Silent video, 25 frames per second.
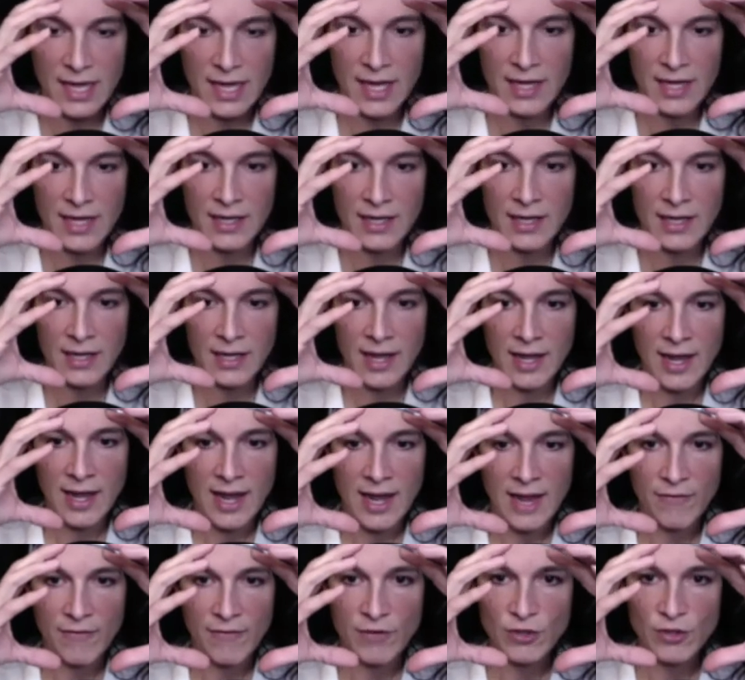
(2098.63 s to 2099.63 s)
And
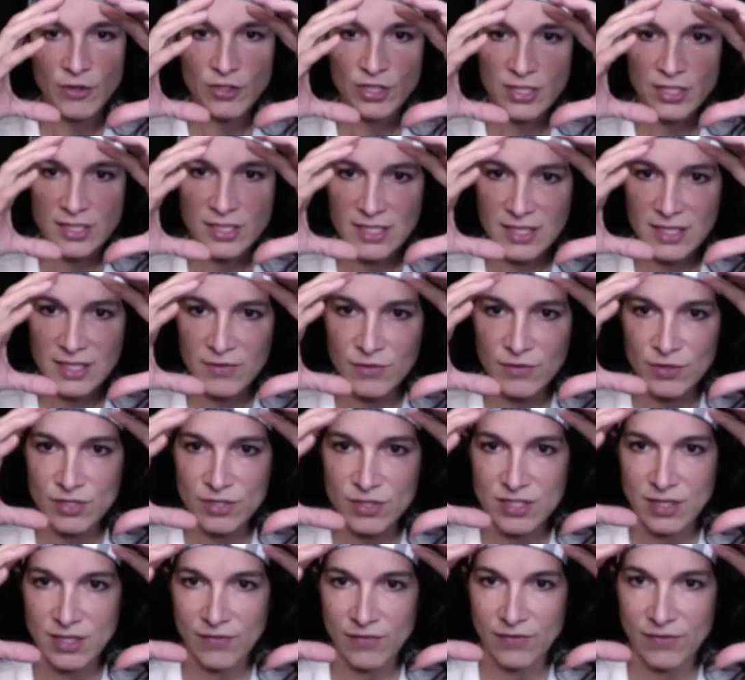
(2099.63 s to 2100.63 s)
if you just give
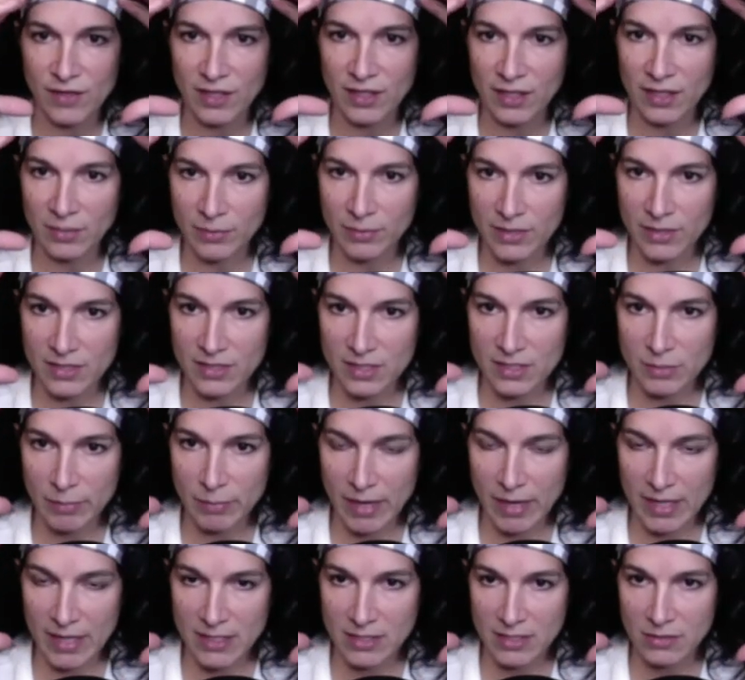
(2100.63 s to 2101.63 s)
yourself a little bit of
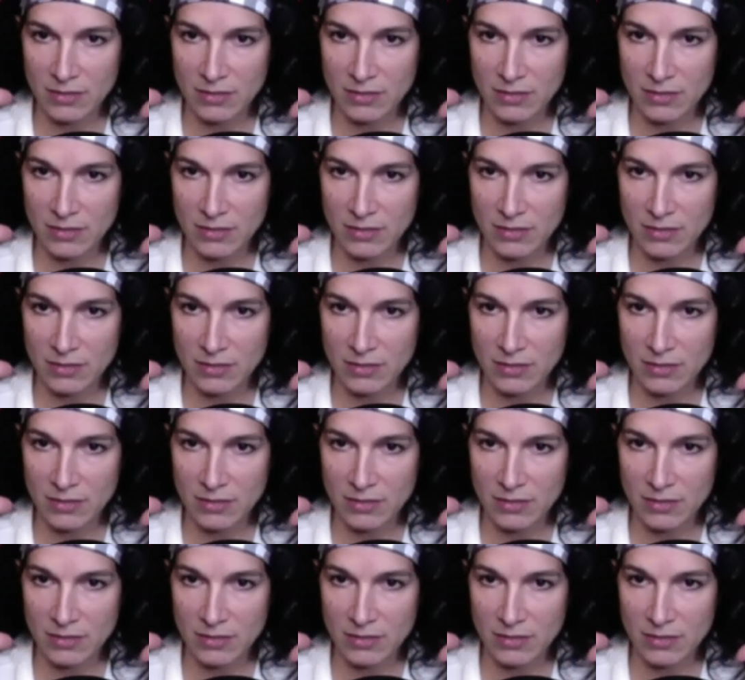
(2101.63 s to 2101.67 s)
space